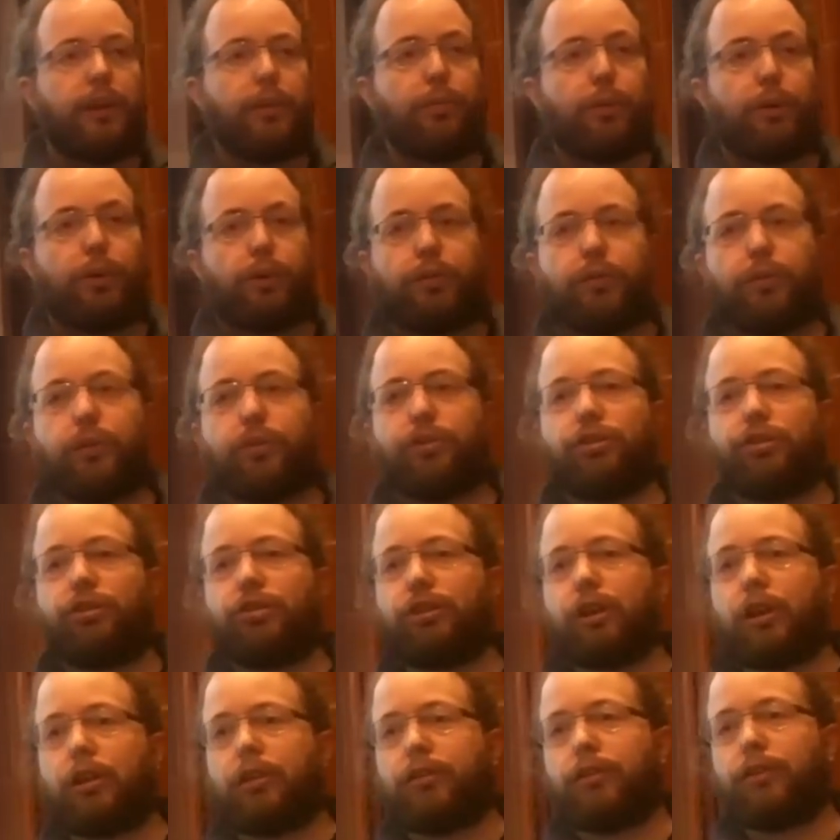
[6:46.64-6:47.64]
the workforce
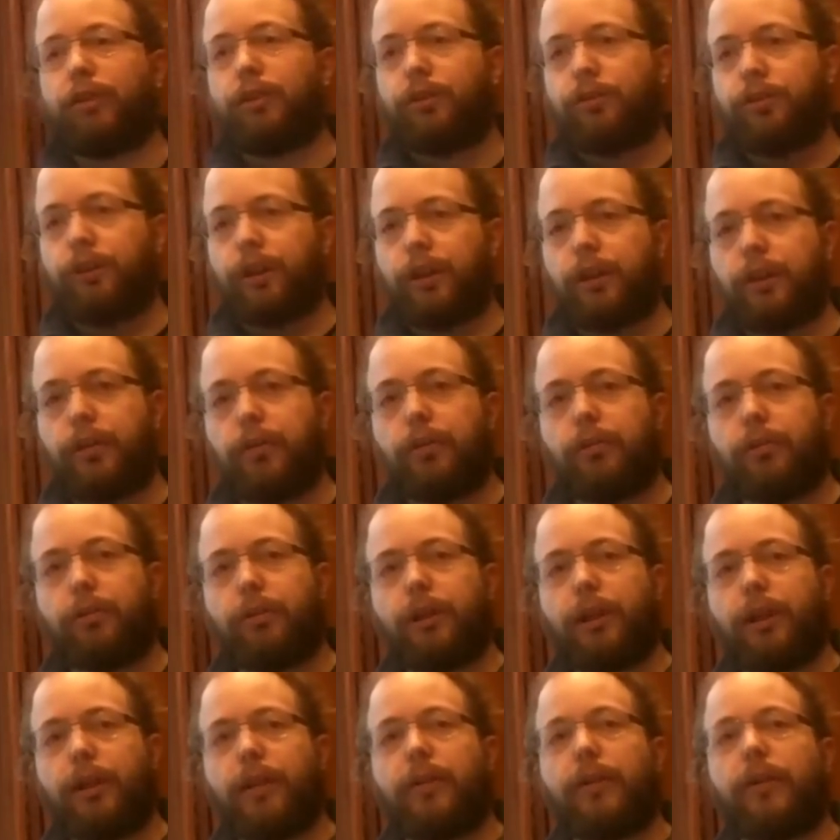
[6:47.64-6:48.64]
itself and try and
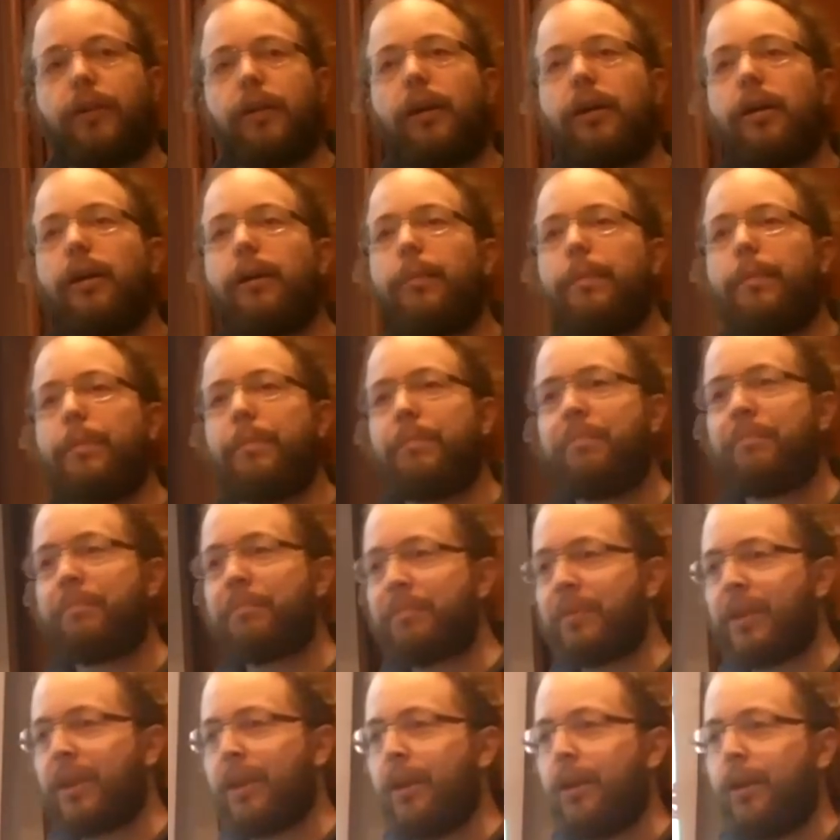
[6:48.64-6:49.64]
create um,
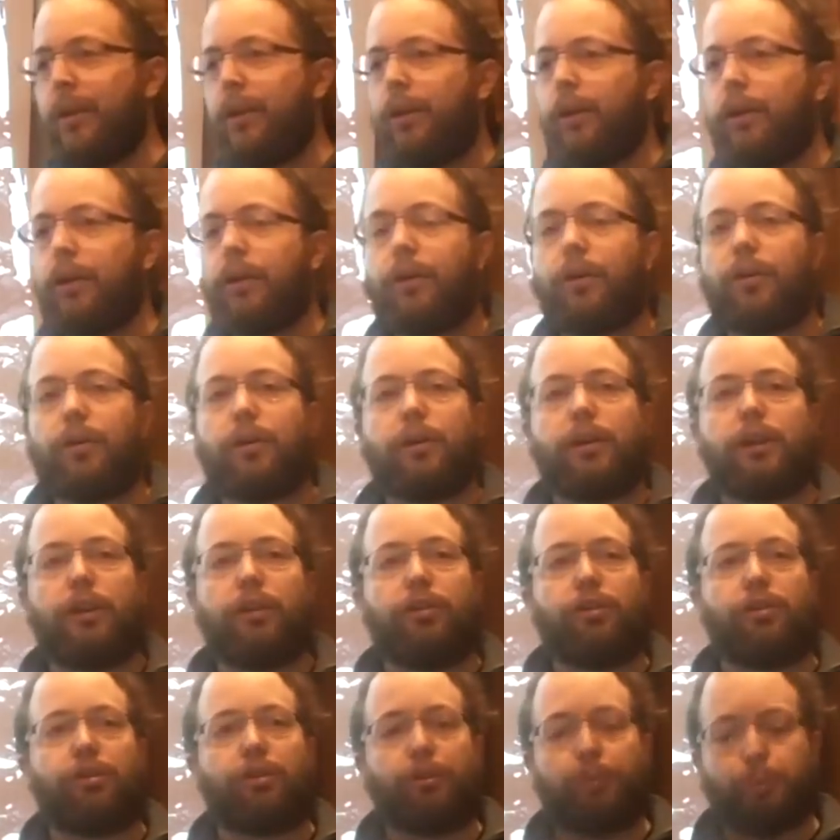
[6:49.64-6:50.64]
uh, all
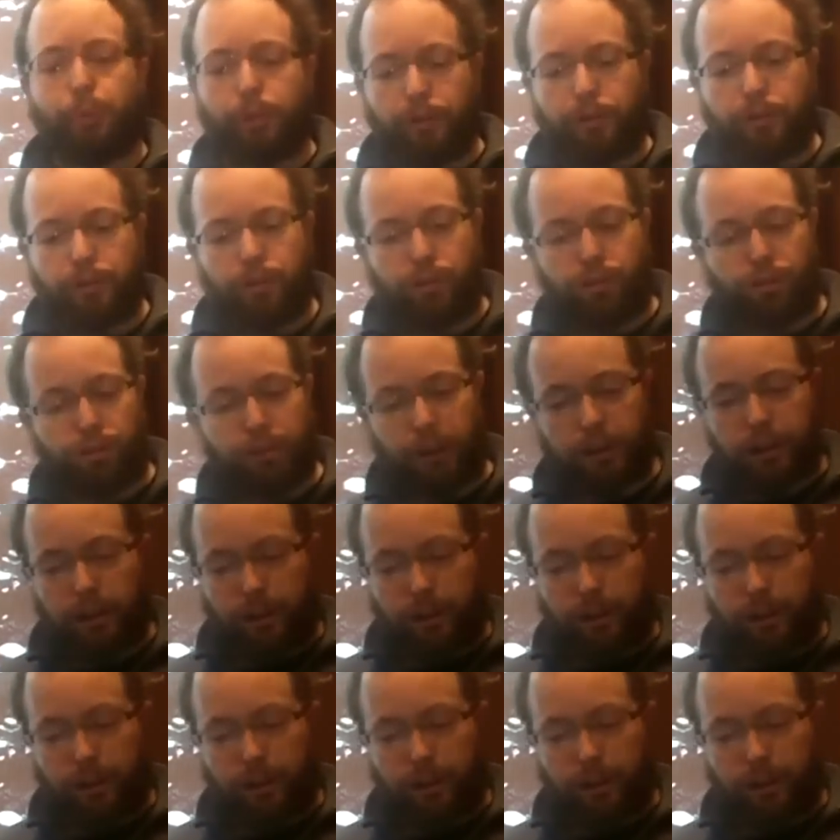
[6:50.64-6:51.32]
these workforce